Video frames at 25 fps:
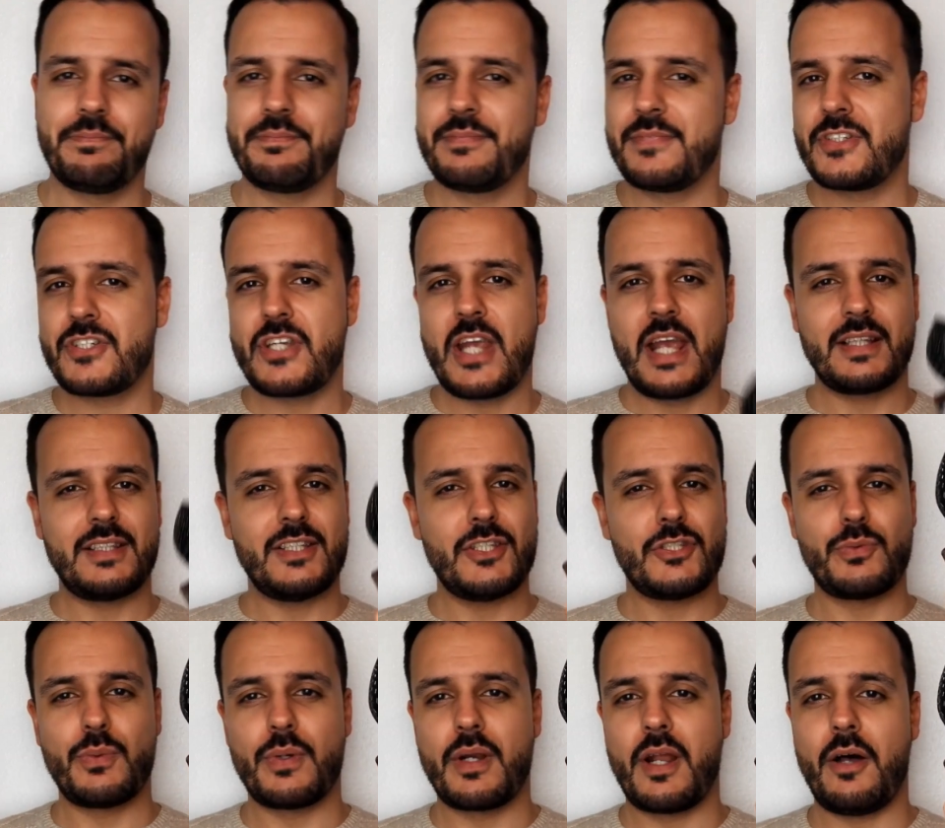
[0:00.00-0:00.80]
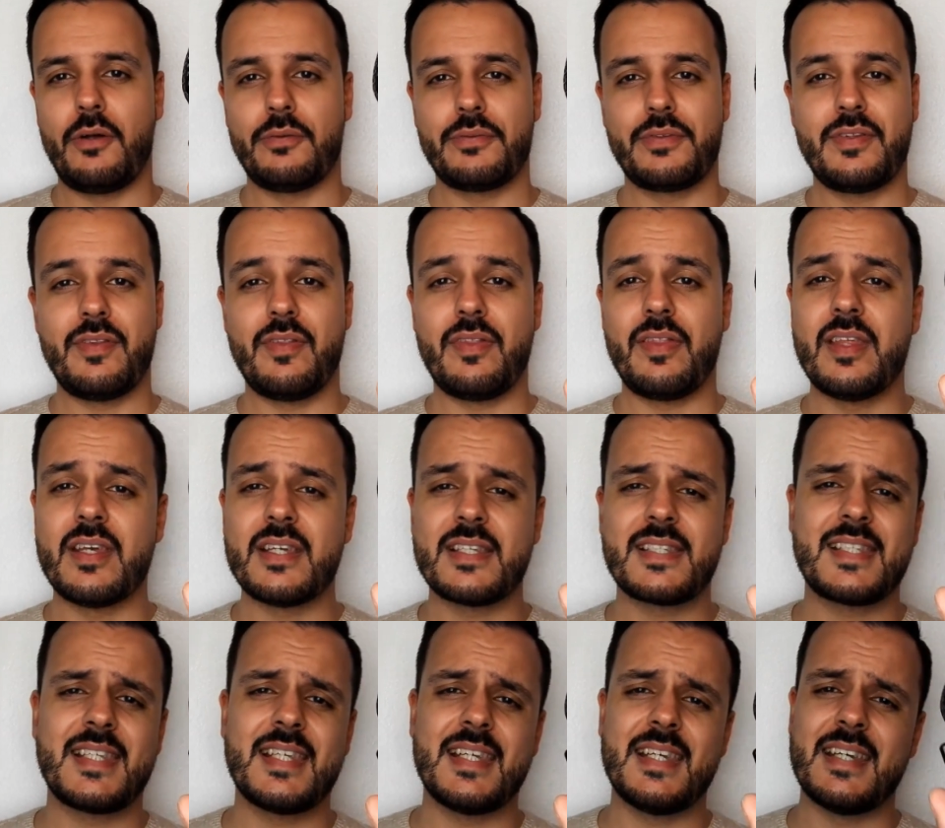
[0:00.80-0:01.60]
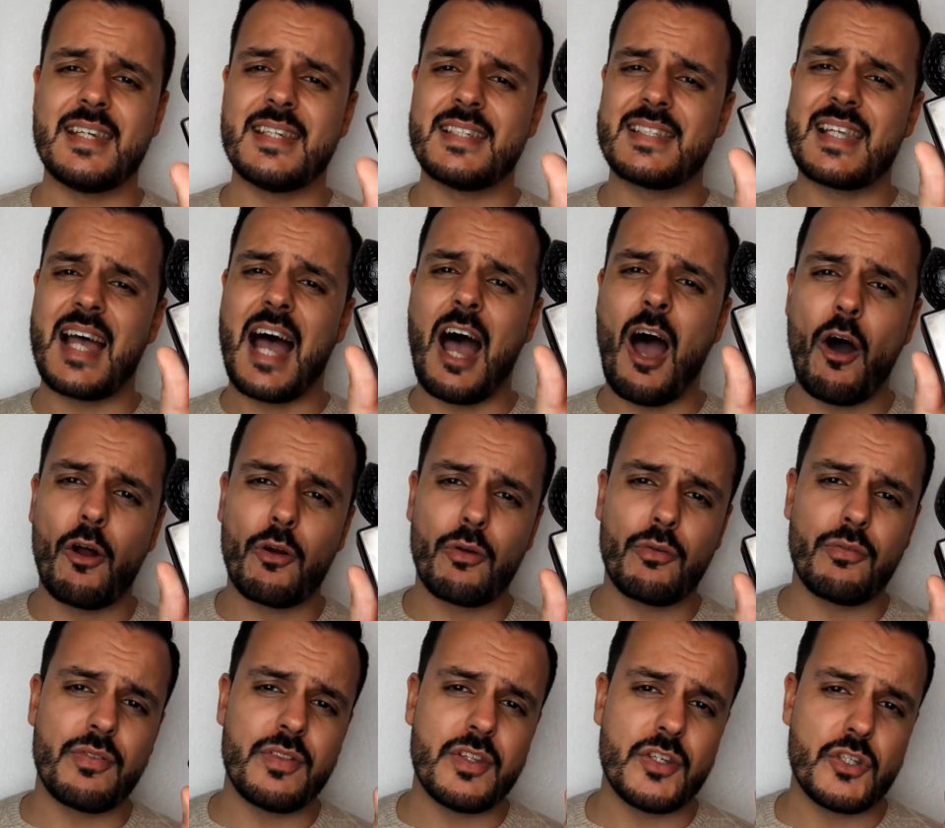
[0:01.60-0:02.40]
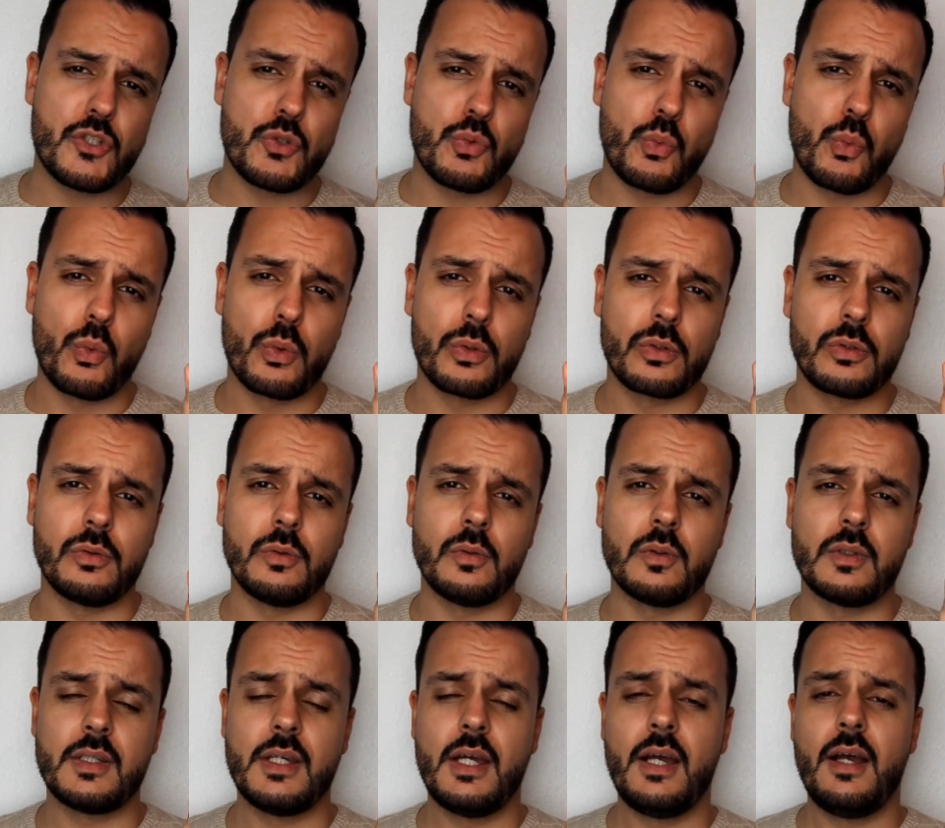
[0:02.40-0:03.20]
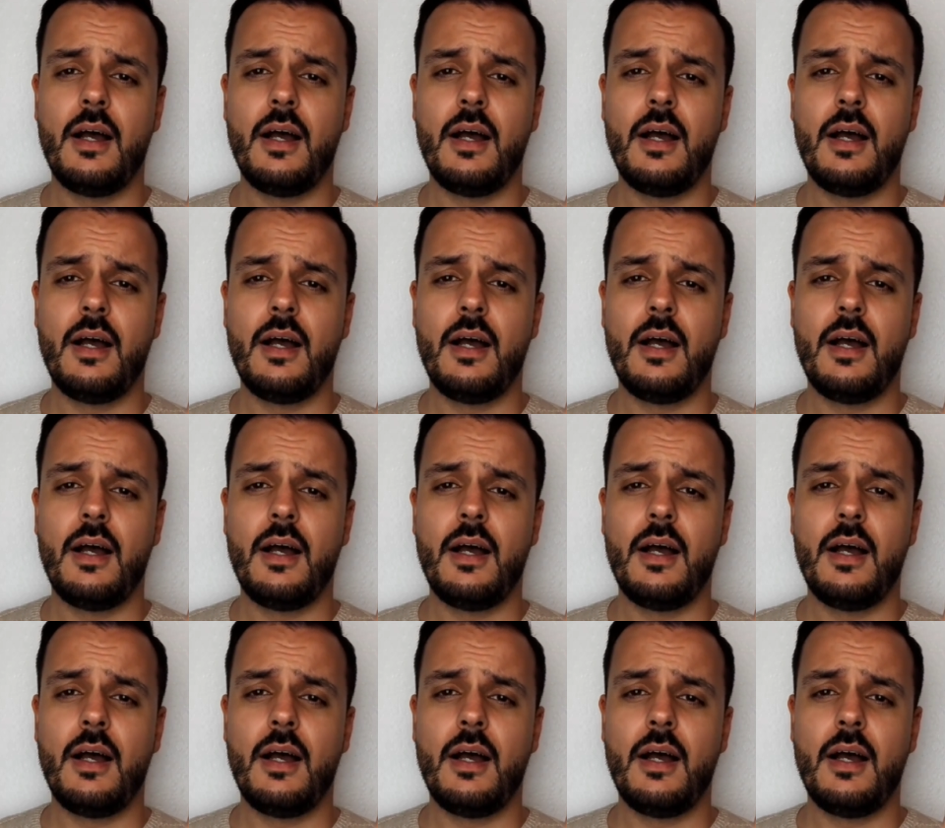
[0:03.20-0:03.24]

check this one out. This is out of this world.